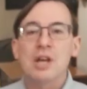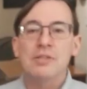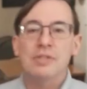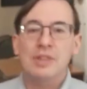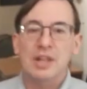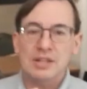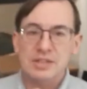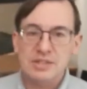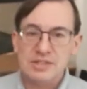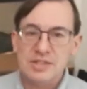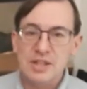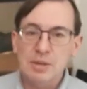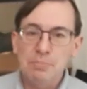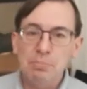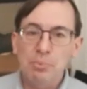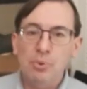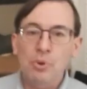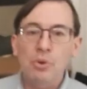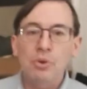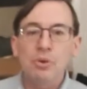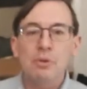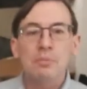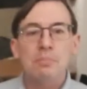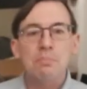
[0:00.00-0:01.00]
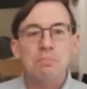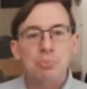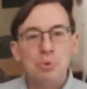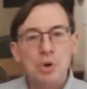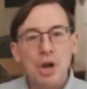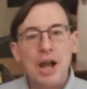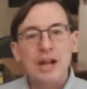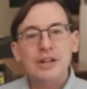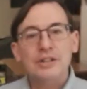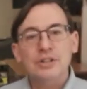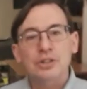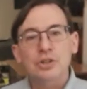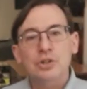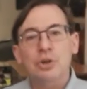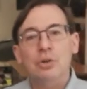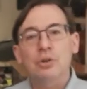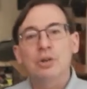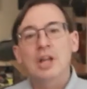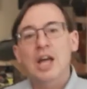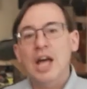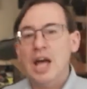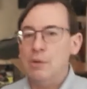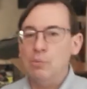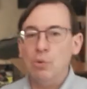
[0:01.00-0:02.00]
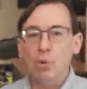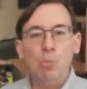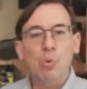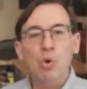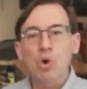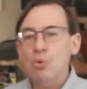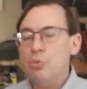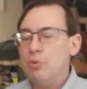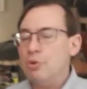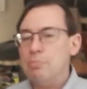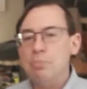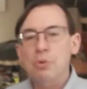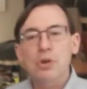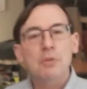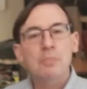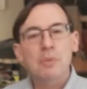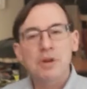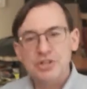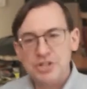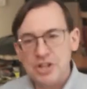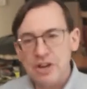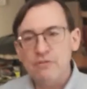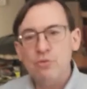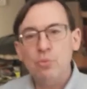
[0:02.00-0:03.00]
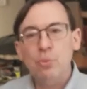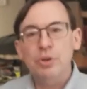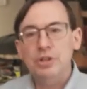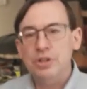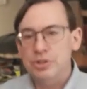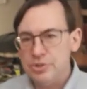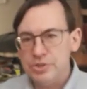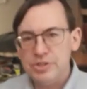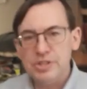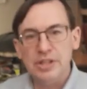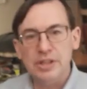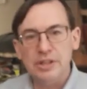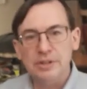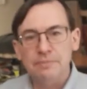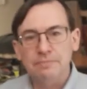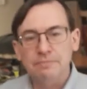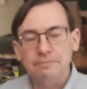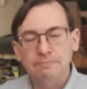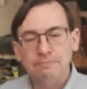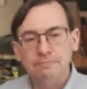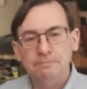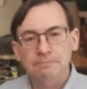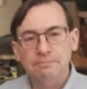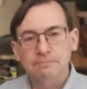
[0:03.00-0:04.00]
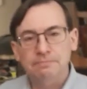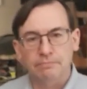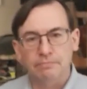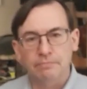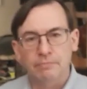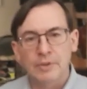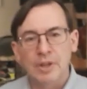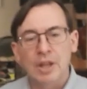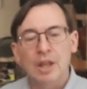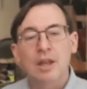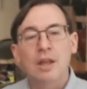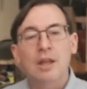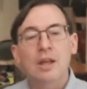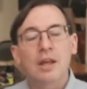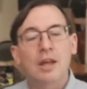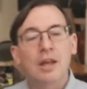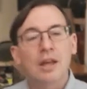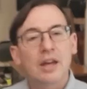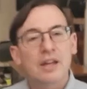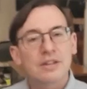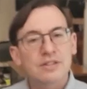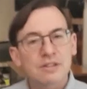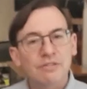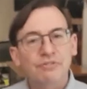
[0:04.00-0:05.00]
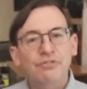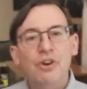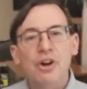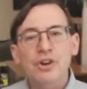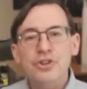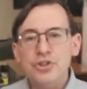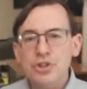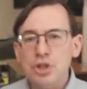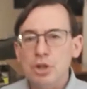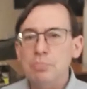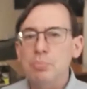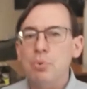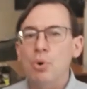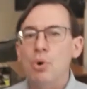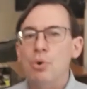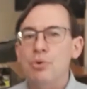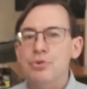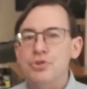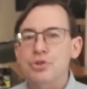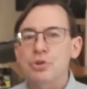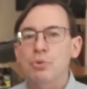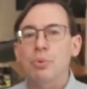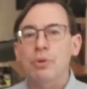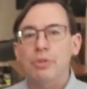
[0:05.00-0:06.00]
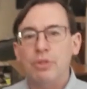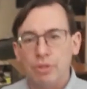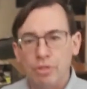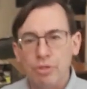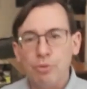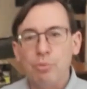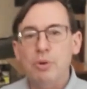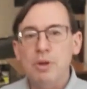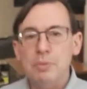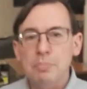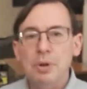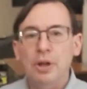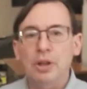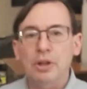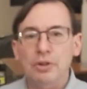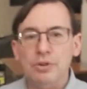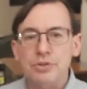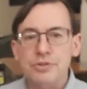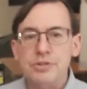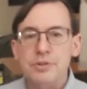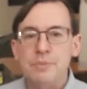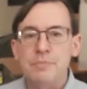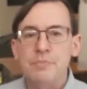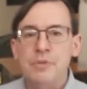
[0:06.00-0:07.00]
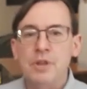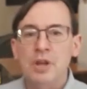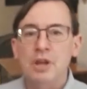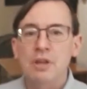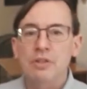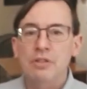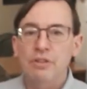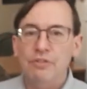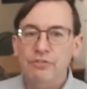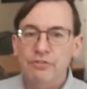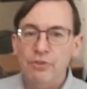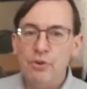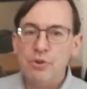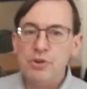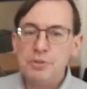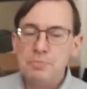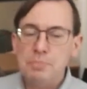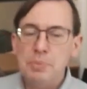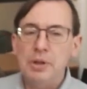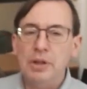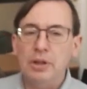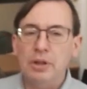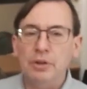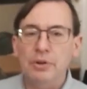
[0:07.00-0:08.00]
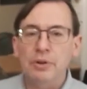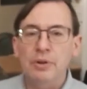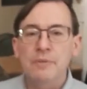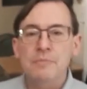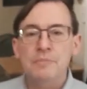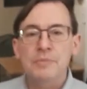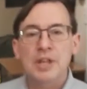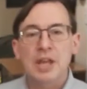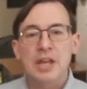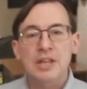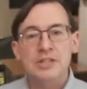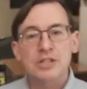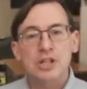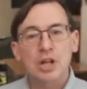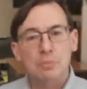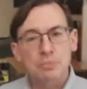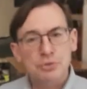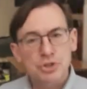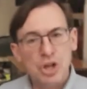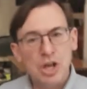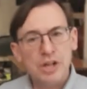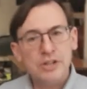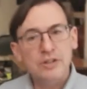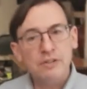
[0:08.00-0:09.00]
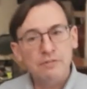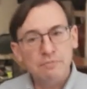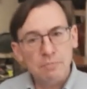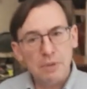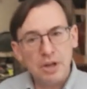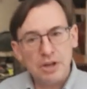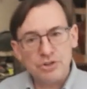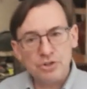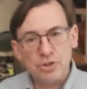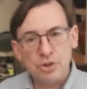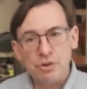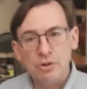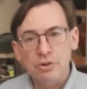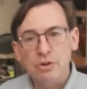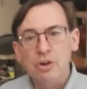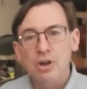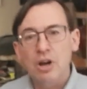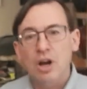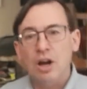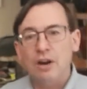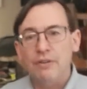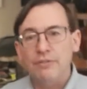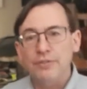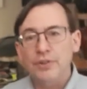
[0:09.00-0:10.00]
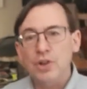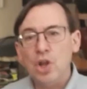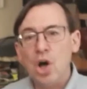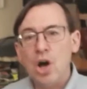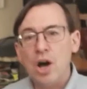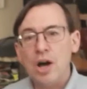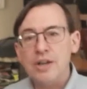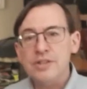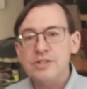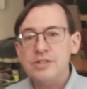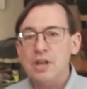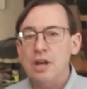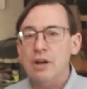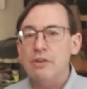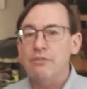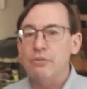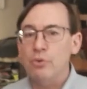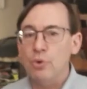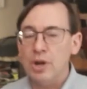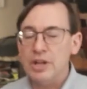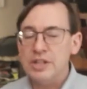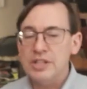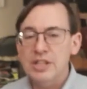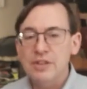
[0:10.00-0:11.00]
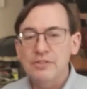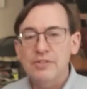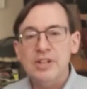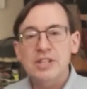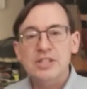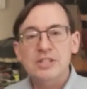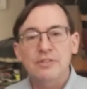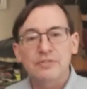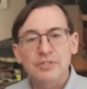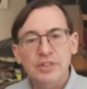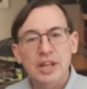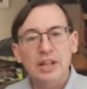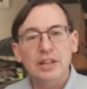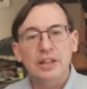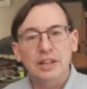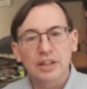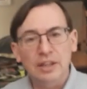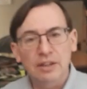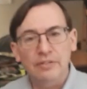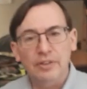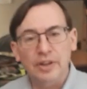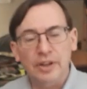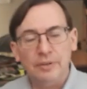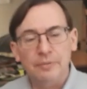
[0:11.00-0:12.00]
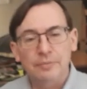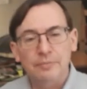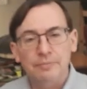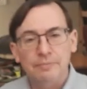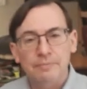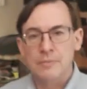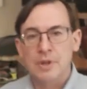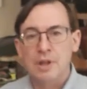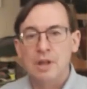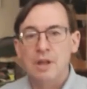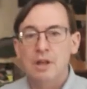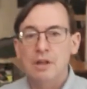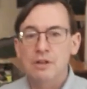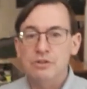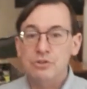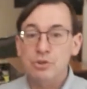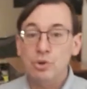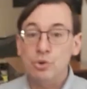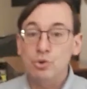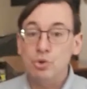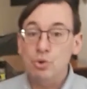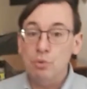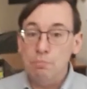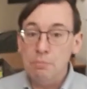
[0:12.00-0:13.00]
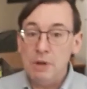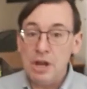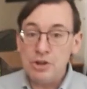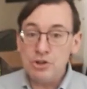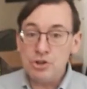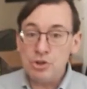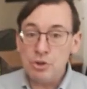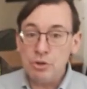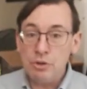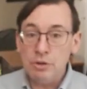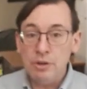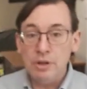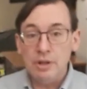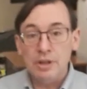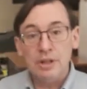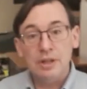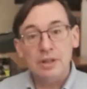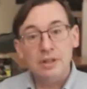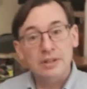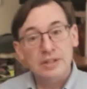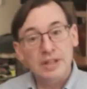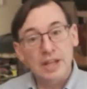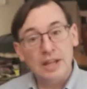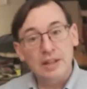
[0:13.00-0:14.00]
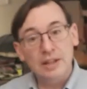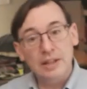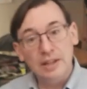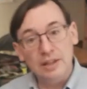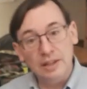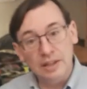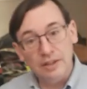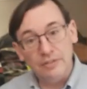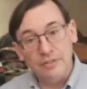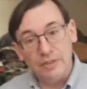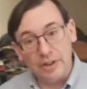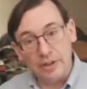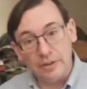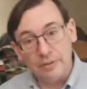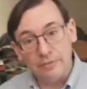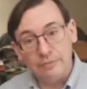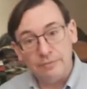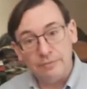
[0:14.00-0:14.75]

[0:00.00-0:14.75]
that's simple, practical, and will work with pretty much everyone you'll see. It's a functional approach with 3 pillars. The first pillar is an objective measure of loss for activities of daily living. So you measure daily living.